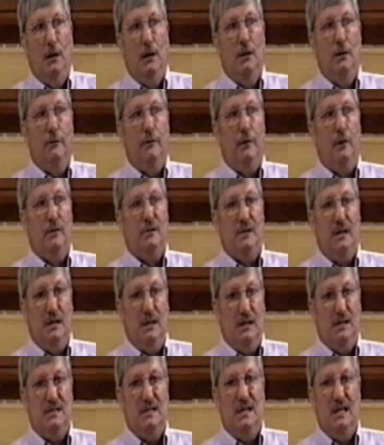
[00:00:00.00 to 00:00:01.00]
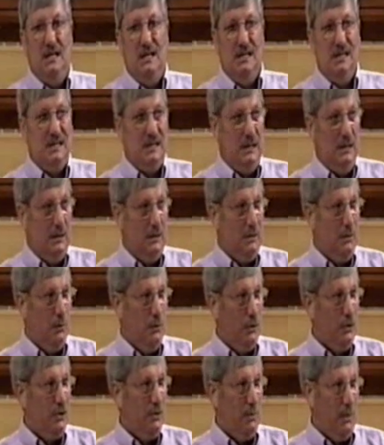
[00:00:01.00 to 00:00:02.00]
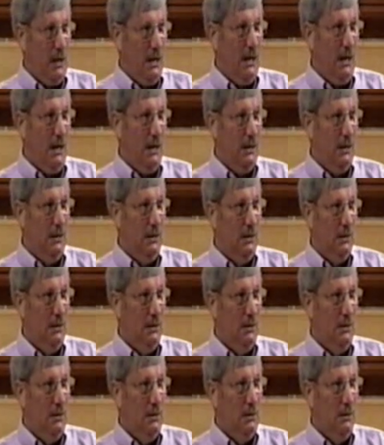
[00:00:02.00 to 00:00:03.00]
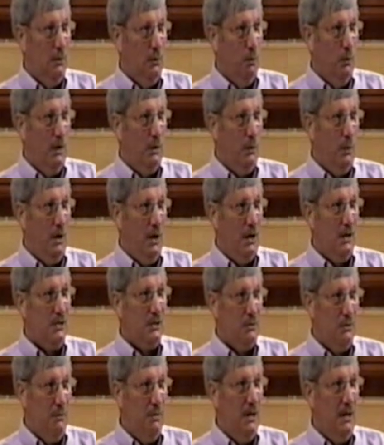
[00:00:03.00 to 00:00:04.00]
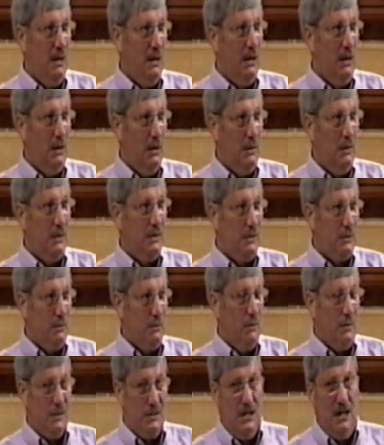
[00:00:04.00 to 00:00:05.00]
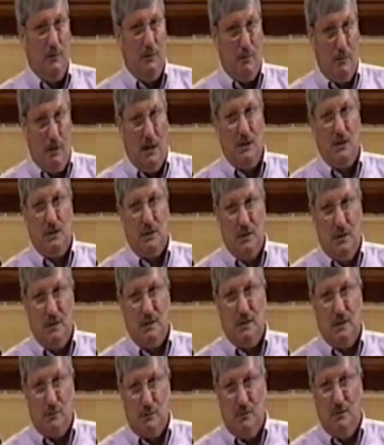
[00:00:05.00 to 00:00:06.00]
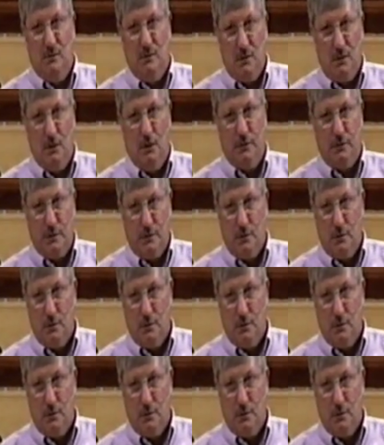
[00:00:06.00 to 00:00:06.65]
Folks, it is easy to worship God when we are swimming in the same direction as the stream of the culture.